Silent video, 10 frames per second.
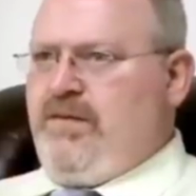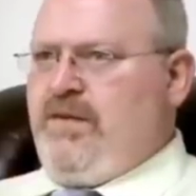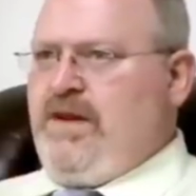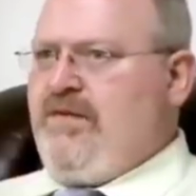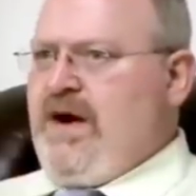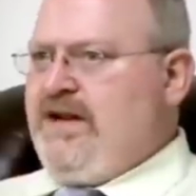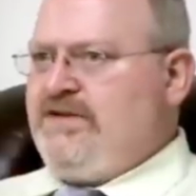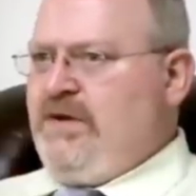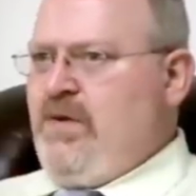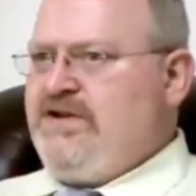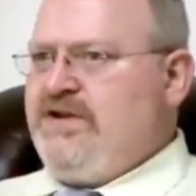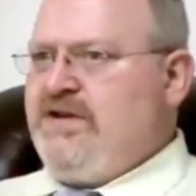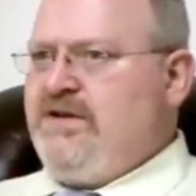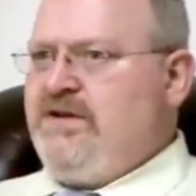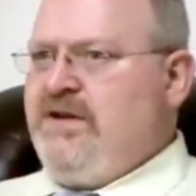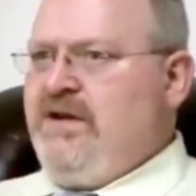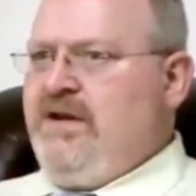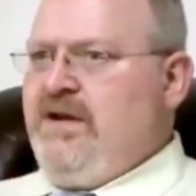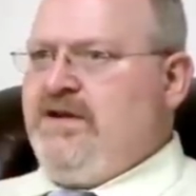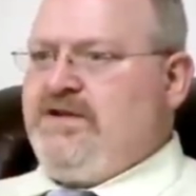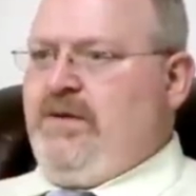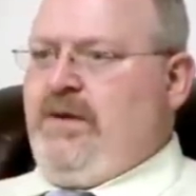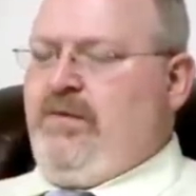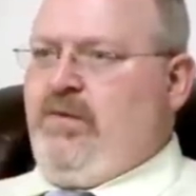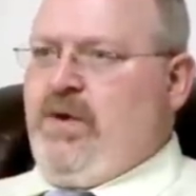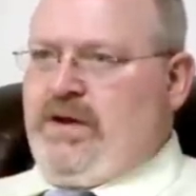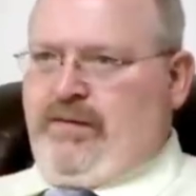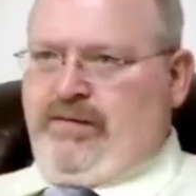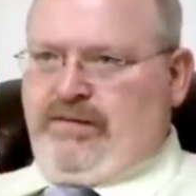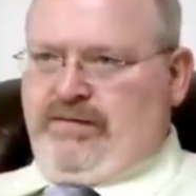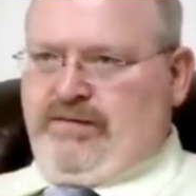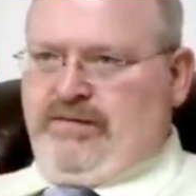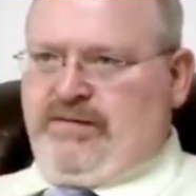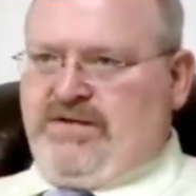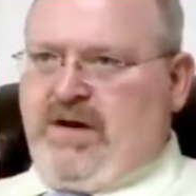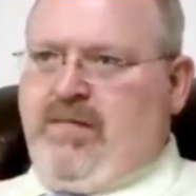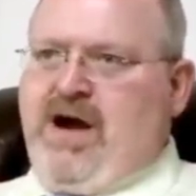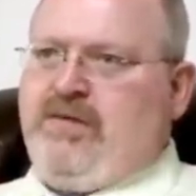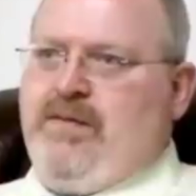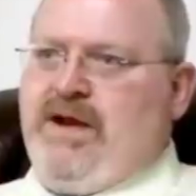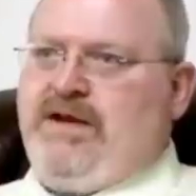But I honestly think that in my personal opinion, not trying to